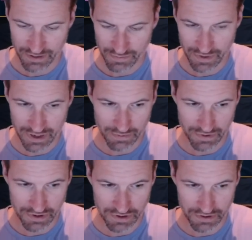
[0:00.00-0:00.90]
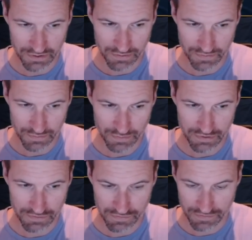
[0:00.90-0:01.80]
Where were you
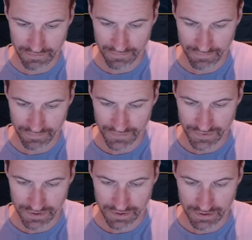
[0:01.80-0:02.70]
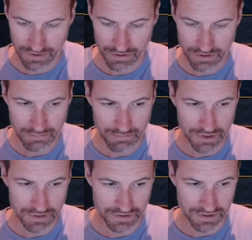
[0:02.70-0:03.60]
with
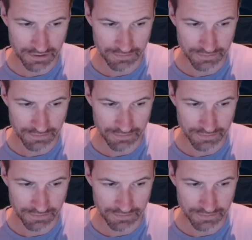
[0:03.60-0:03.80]
mercy?